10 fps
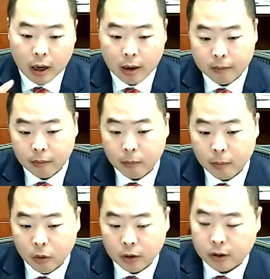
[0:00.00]

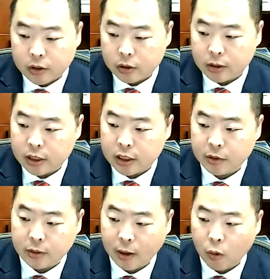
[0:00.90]
With a certain
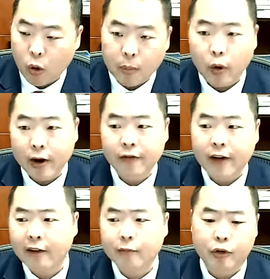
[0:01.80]
exception, like
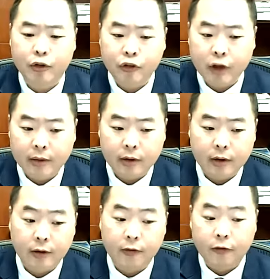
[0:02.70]
1.5%
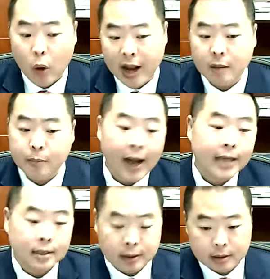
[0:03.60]
of weight by,
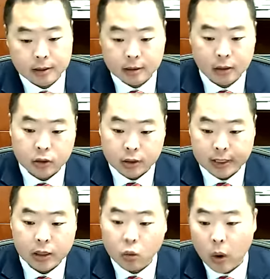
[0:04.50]

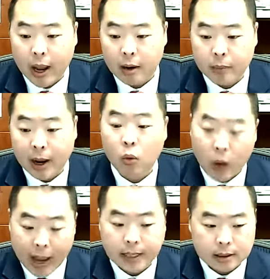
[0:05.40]
steel weight by
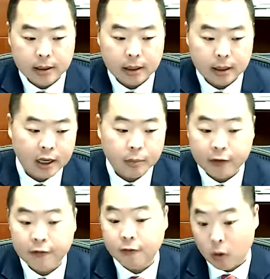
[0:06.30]
weight can
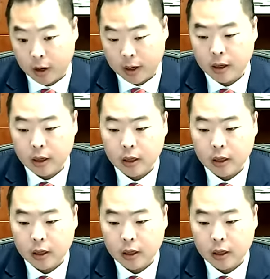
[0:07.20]
be foreign.